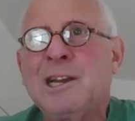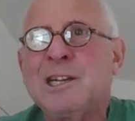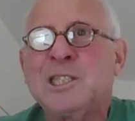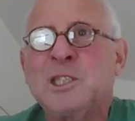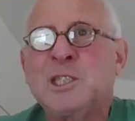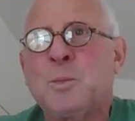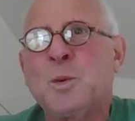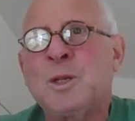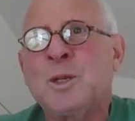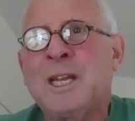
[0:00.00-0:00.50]

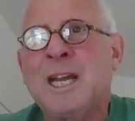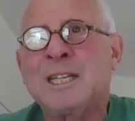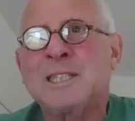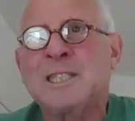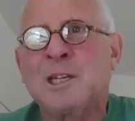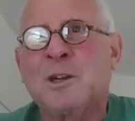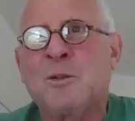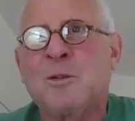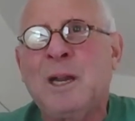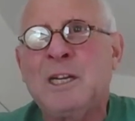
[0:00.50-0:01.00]
Because it
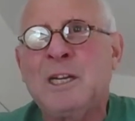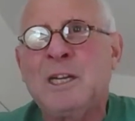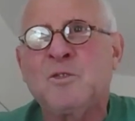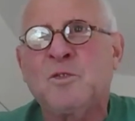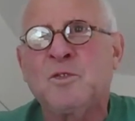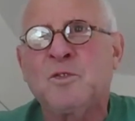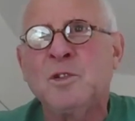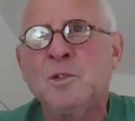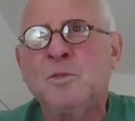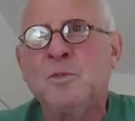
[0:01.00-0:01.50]
protects the
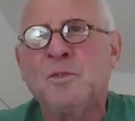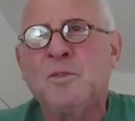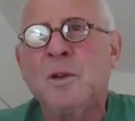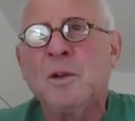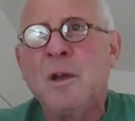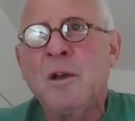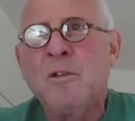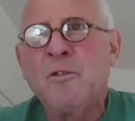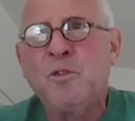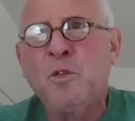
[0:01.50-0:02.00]
greatest
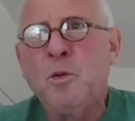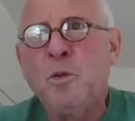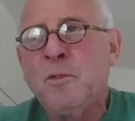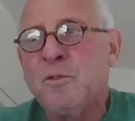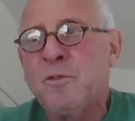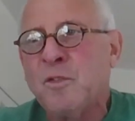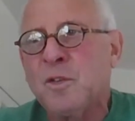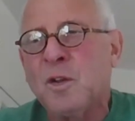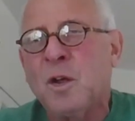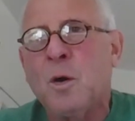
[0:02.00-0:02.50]

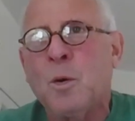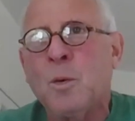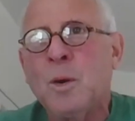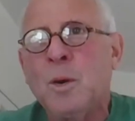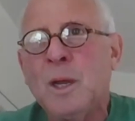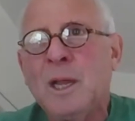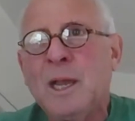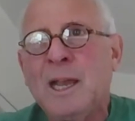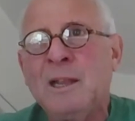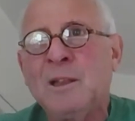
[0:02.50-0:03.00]
food
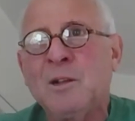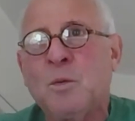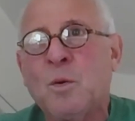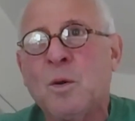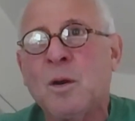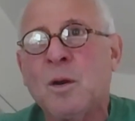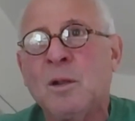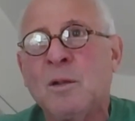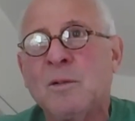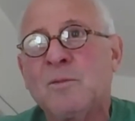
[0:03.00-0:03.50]
flow in the
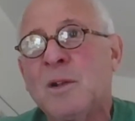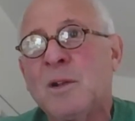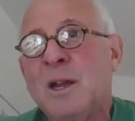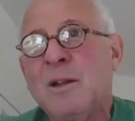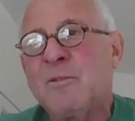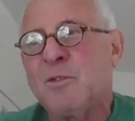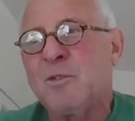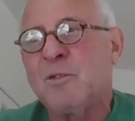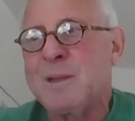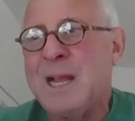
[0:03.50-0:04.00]
world
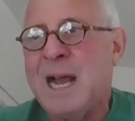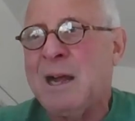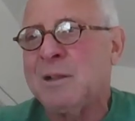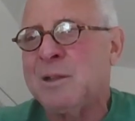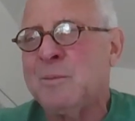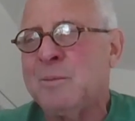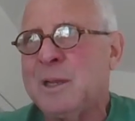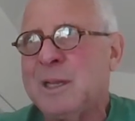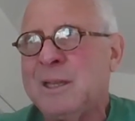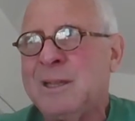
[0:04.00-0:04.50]
from
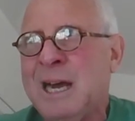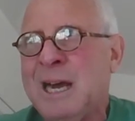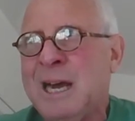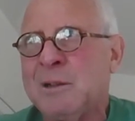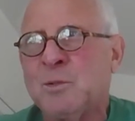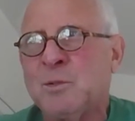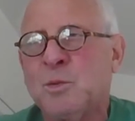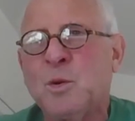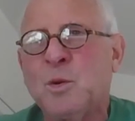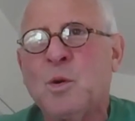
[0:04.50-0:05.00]

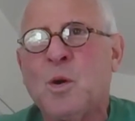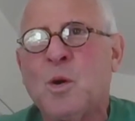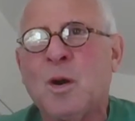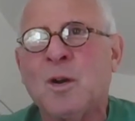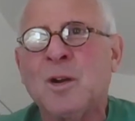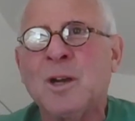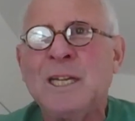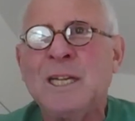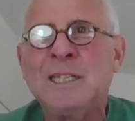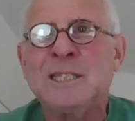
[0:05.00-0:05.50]
down through New
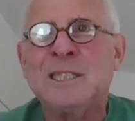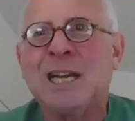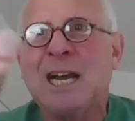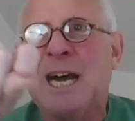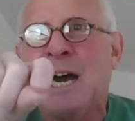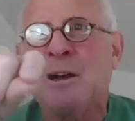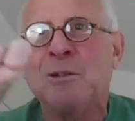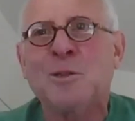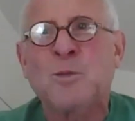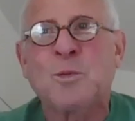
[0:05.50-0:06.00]
Orleans
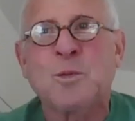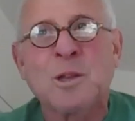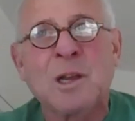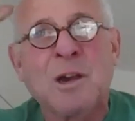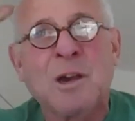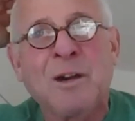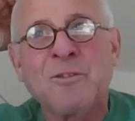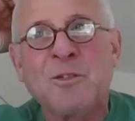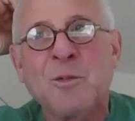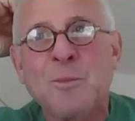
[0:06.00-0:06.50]
out through the
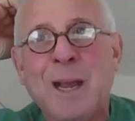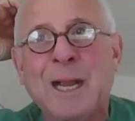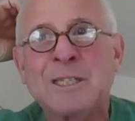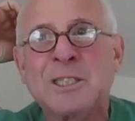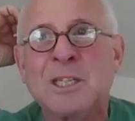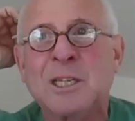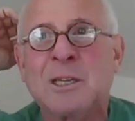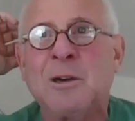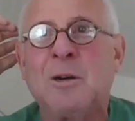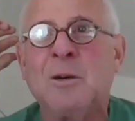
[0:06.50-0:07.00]
Gulf of
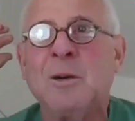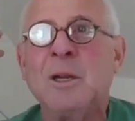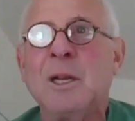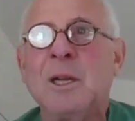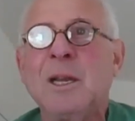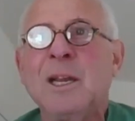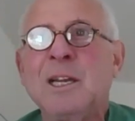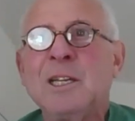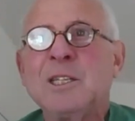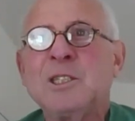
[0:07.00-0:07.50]
Mexico.
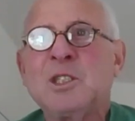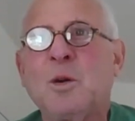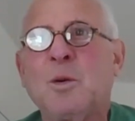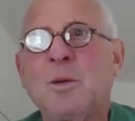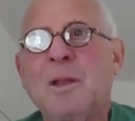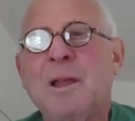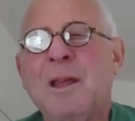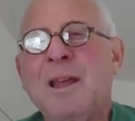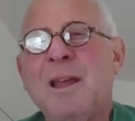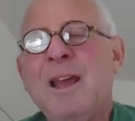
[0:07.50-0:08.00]

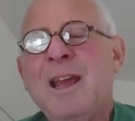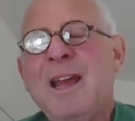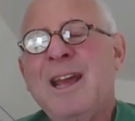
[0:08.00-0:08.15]
So